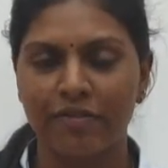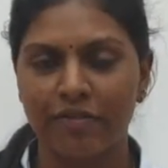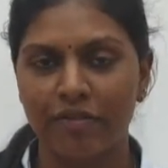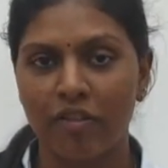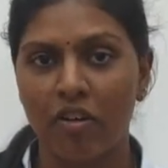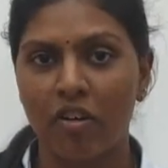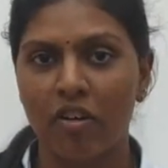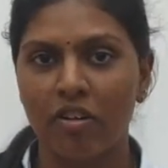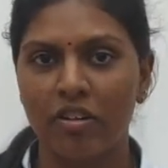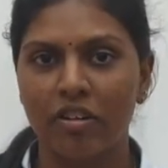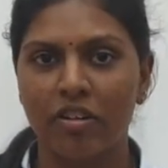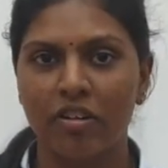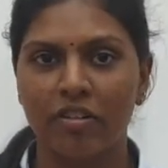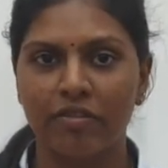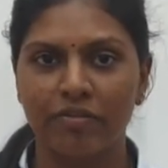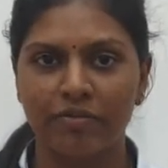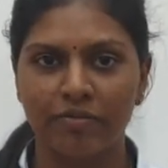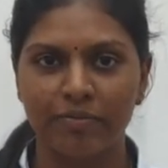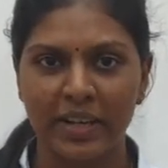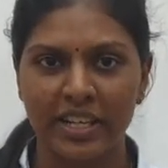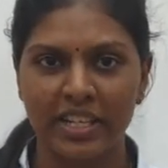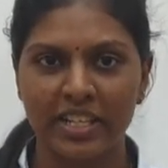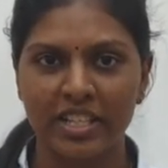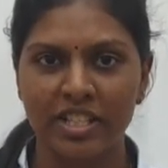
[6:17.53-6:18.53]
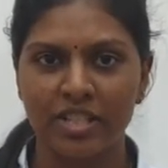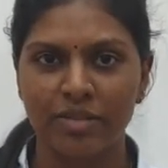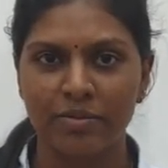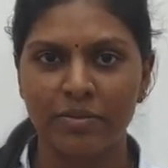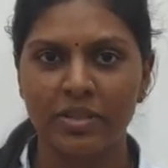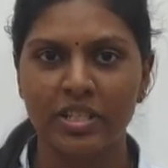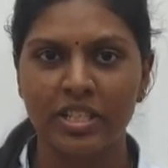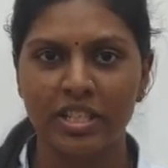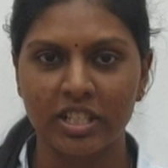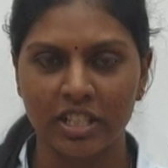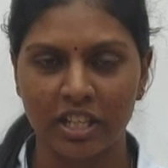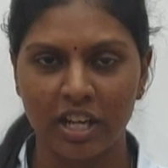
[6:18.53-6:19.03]
fall of
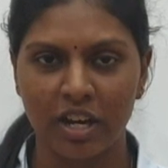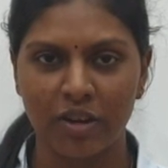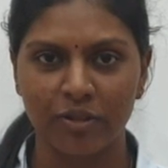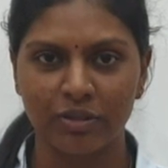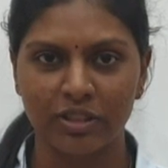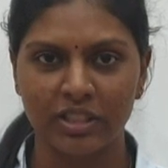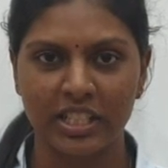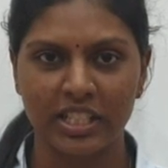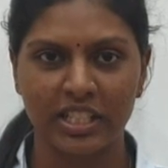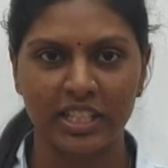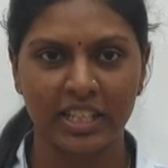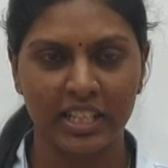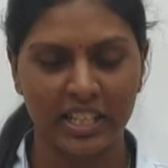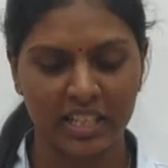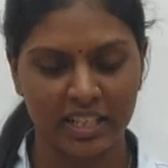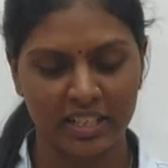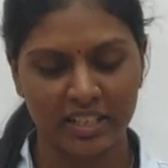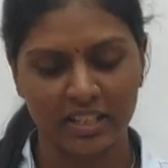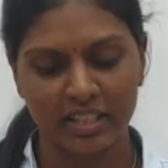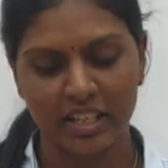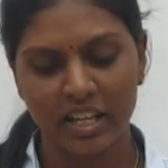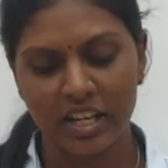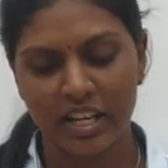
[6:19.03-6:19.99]
management accounting is